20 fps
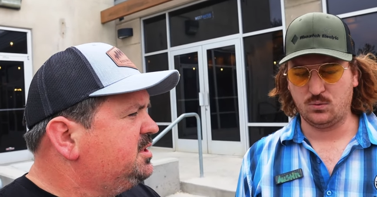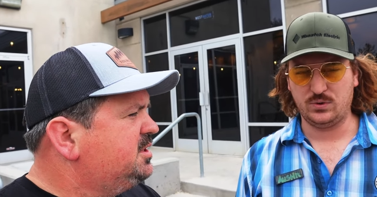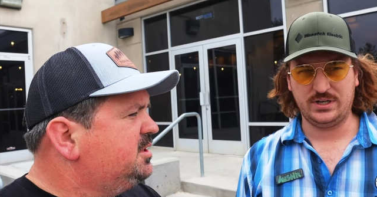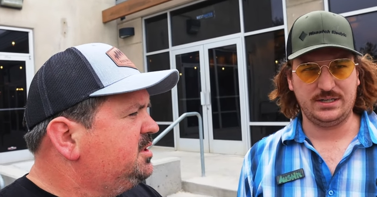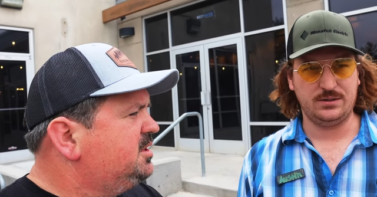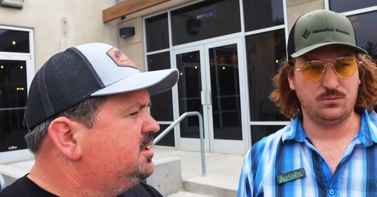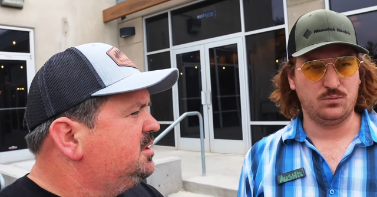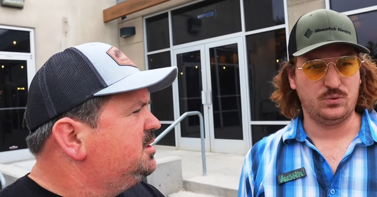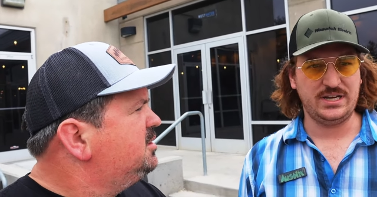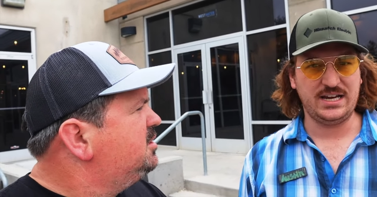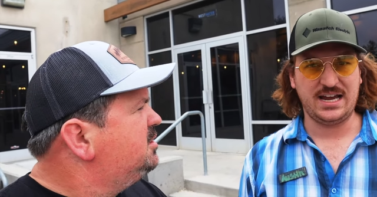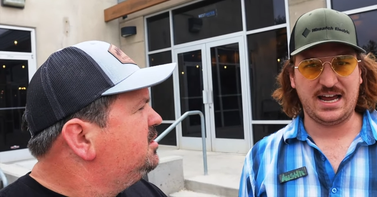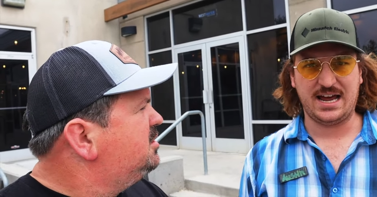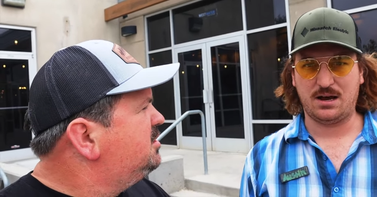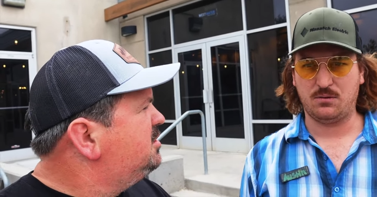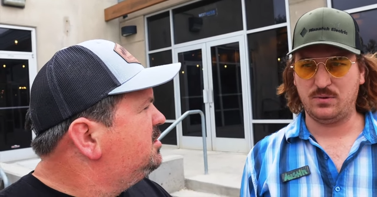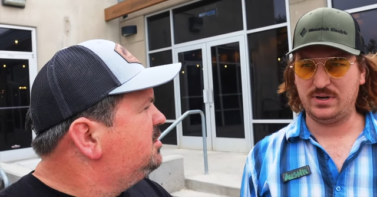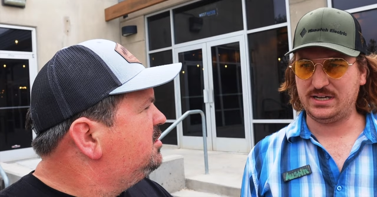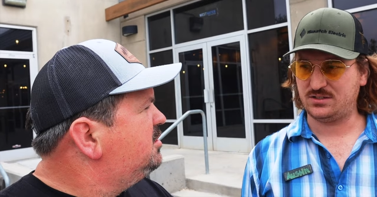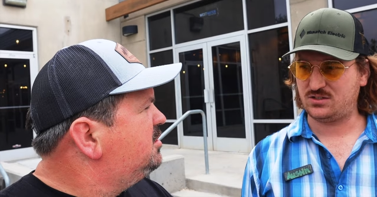Speaker 1: we we
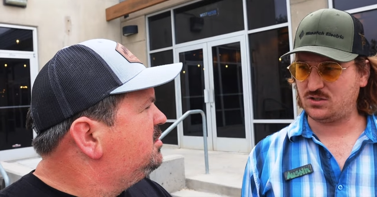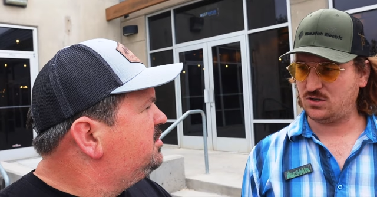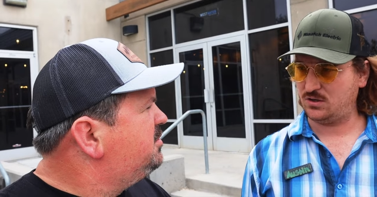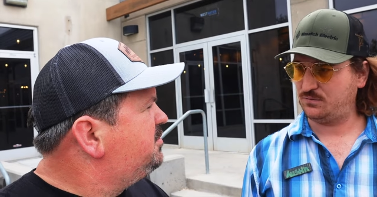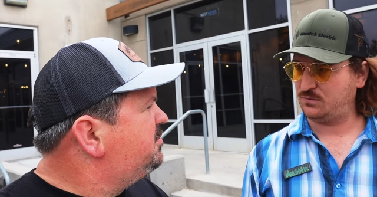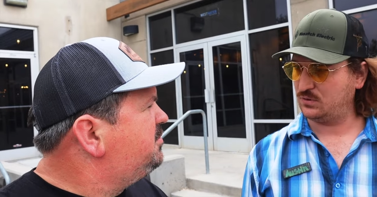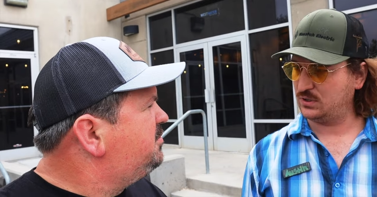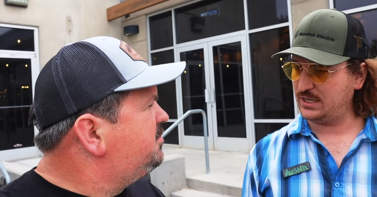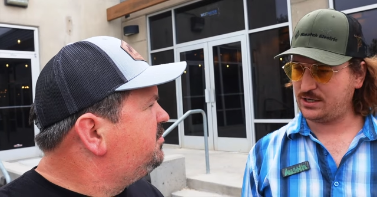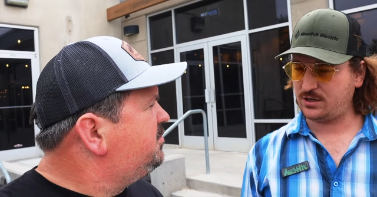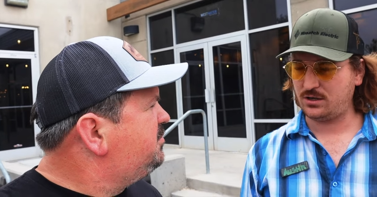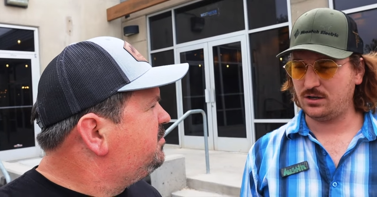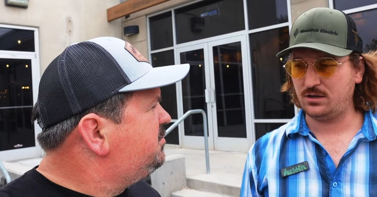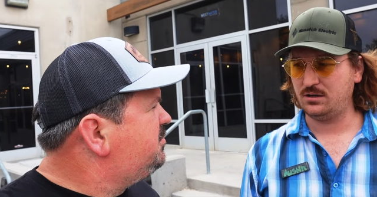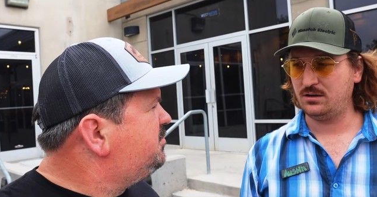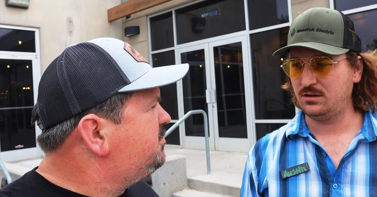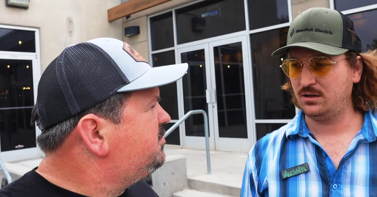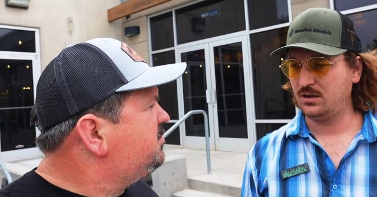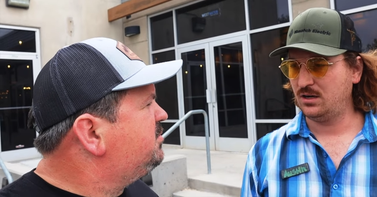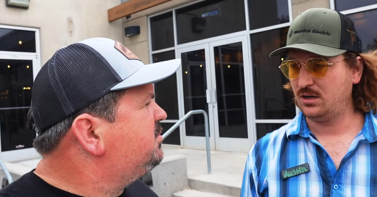have we can serve
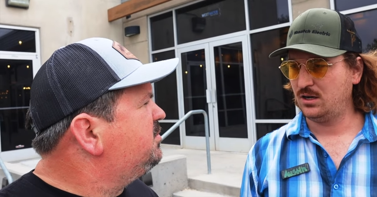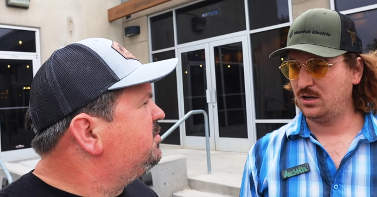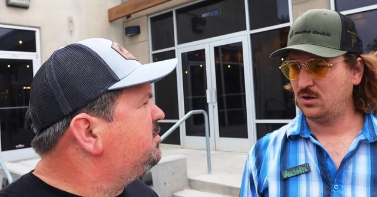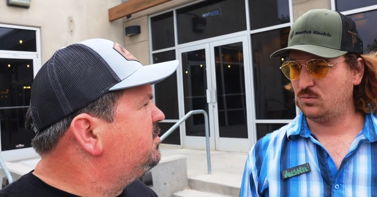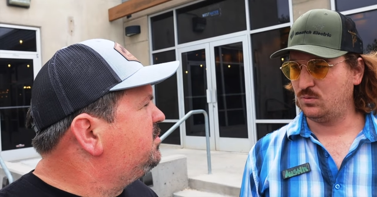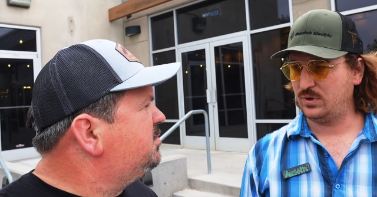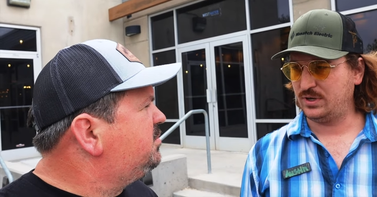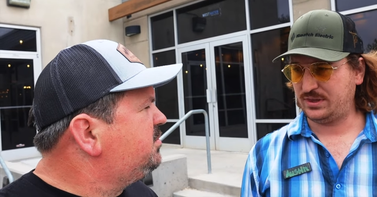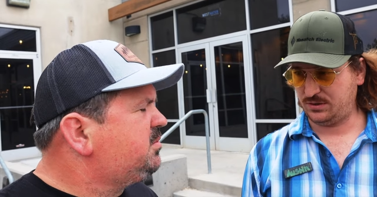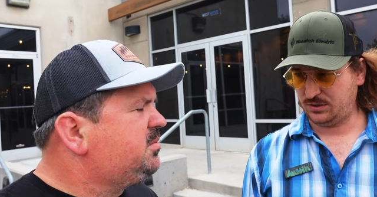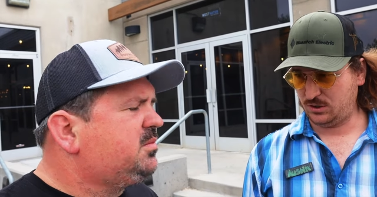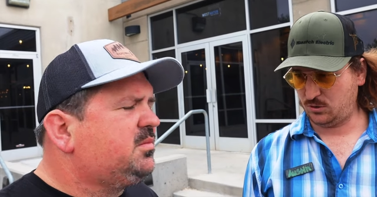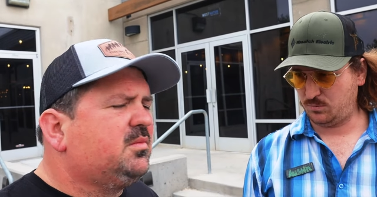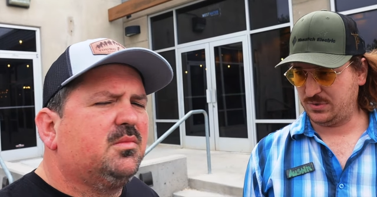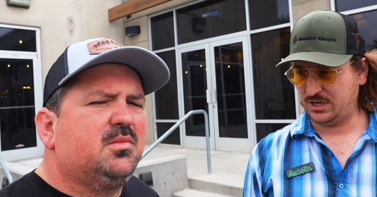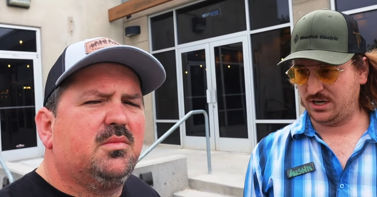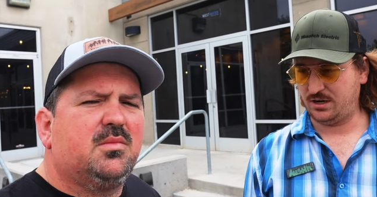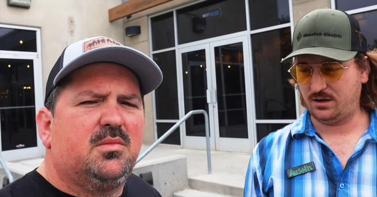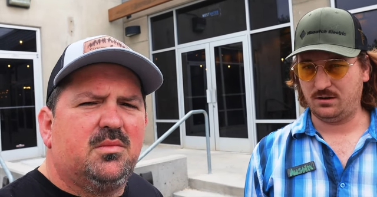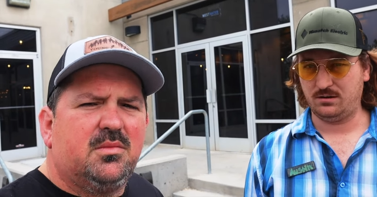liquor mm-hmm. with your
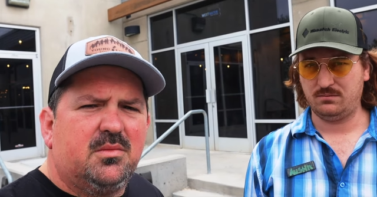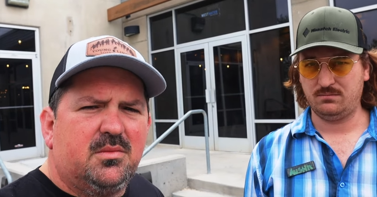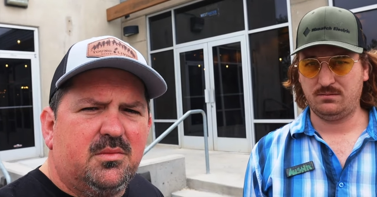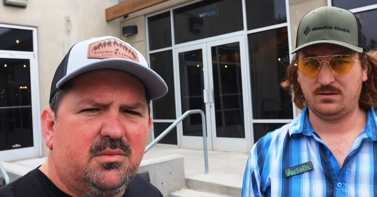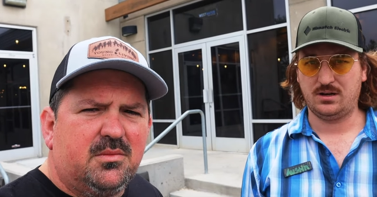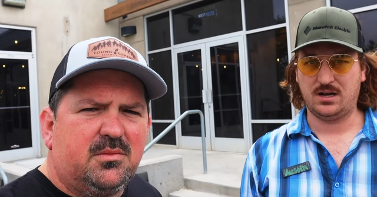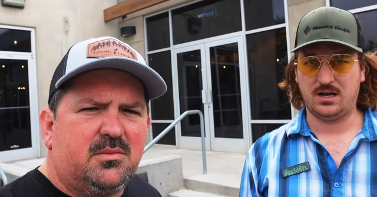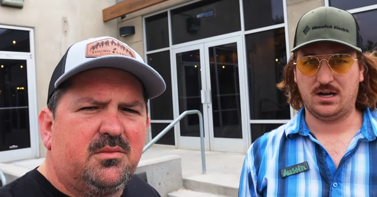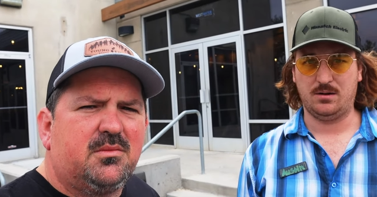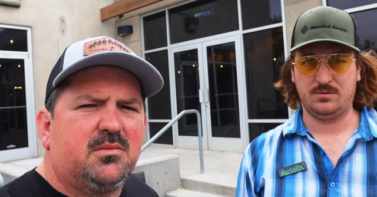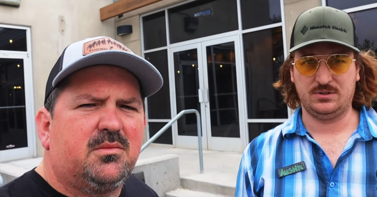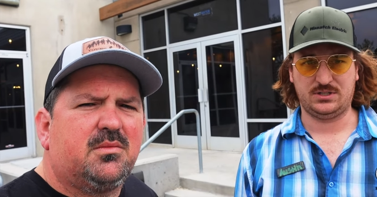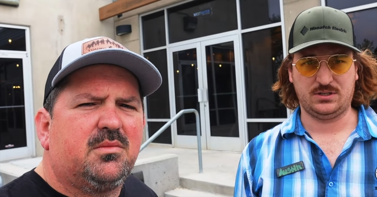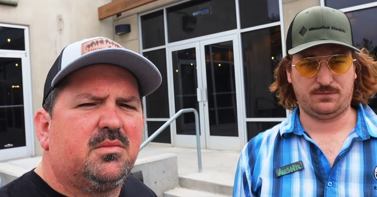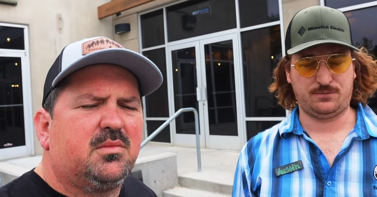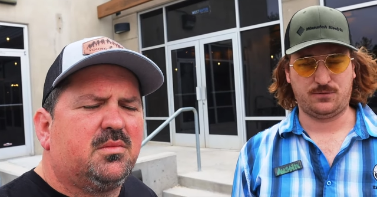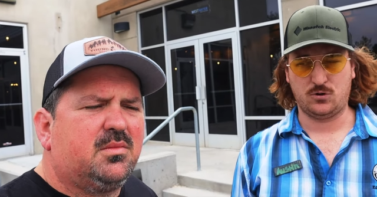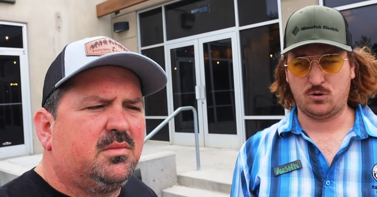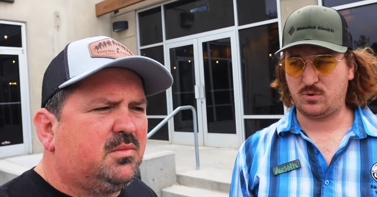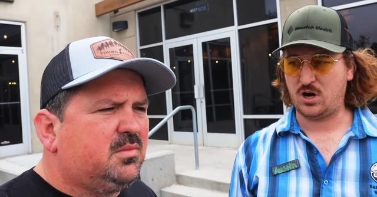beer. Um, it's a
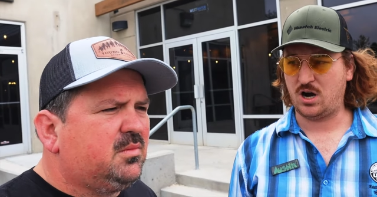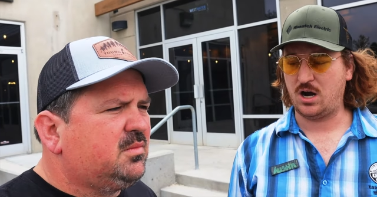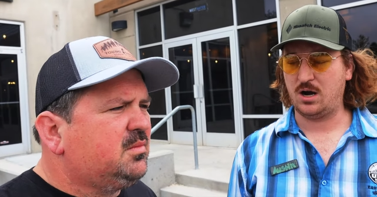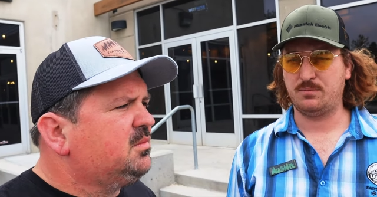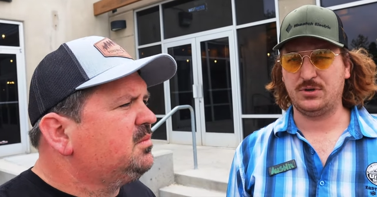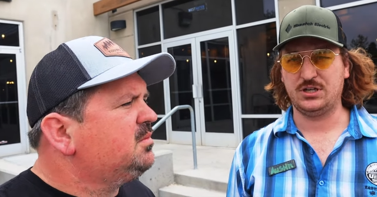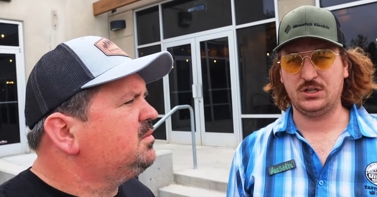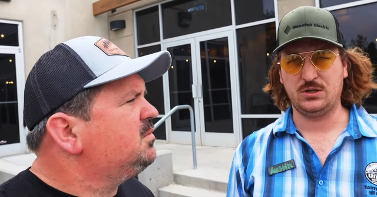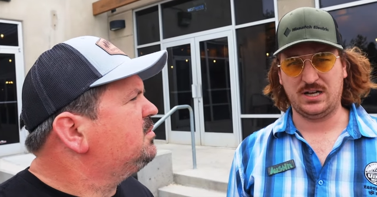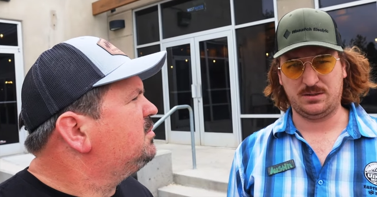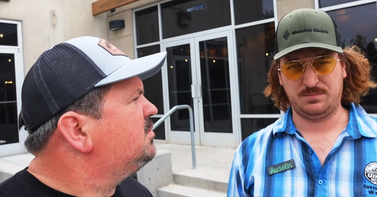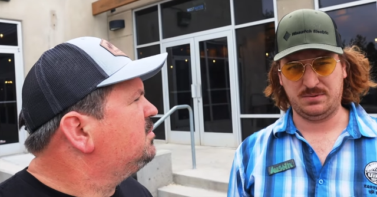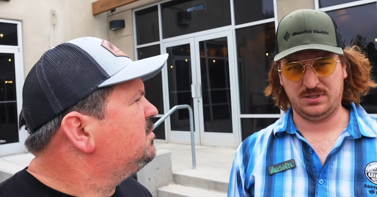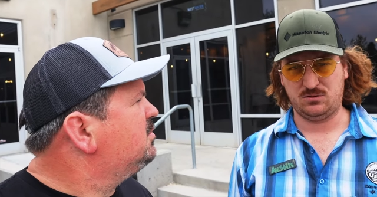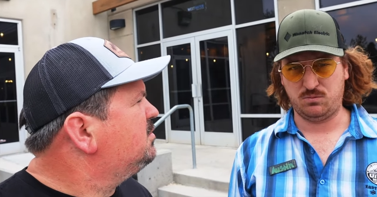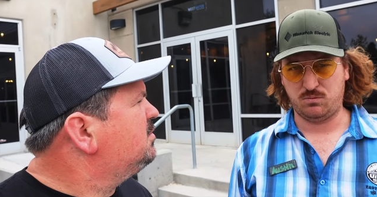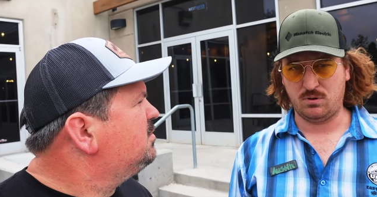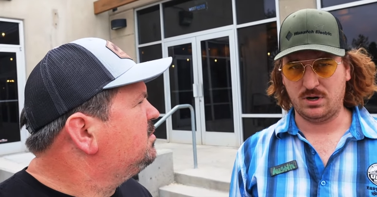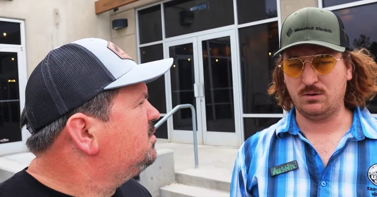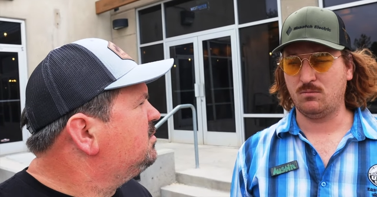full bar, but you have to be
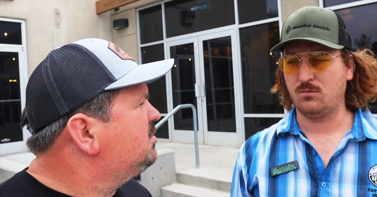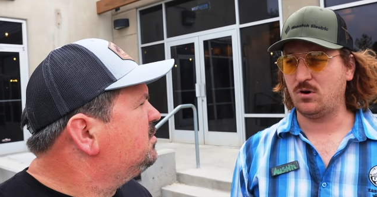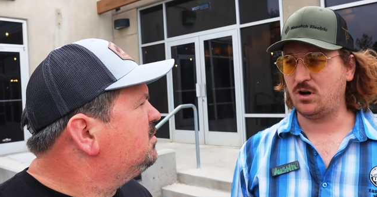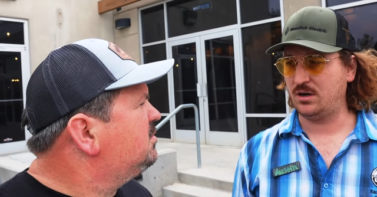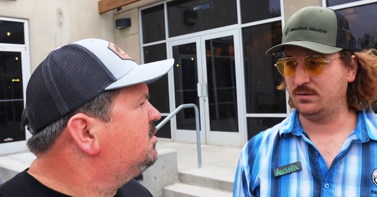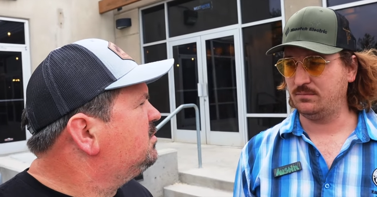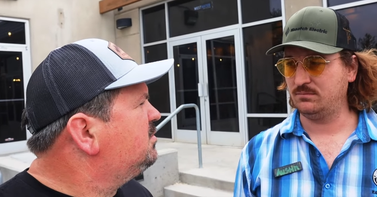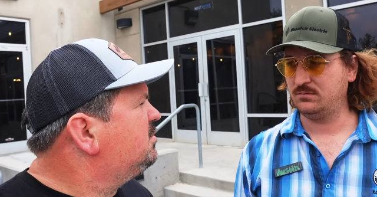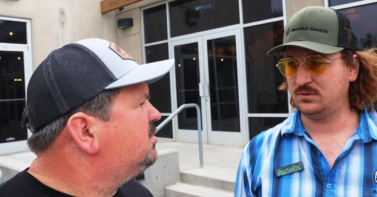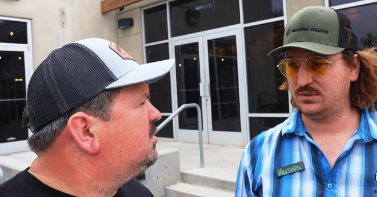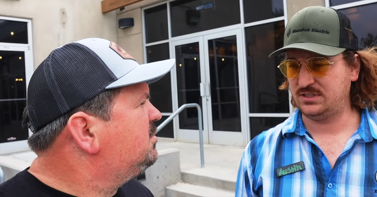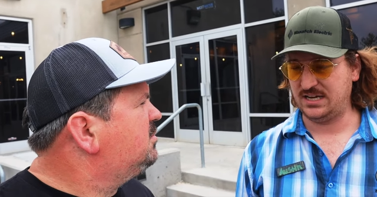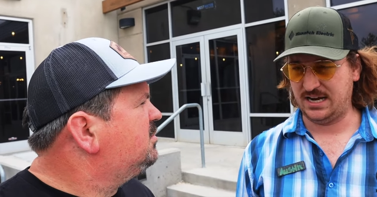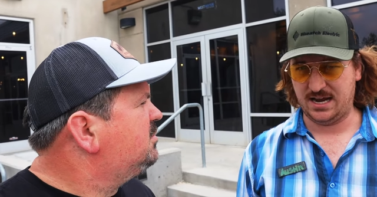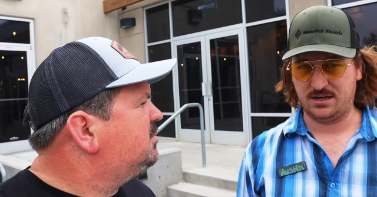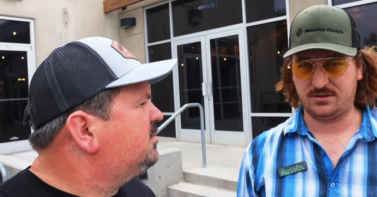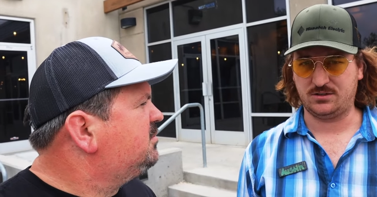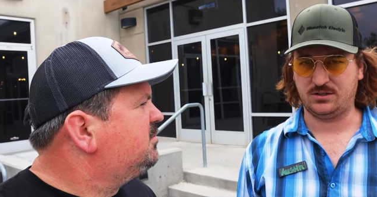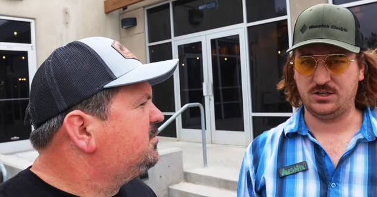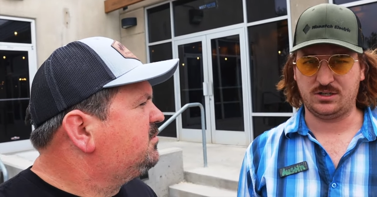21 to
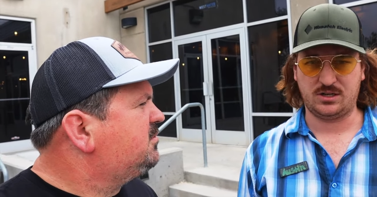enter. You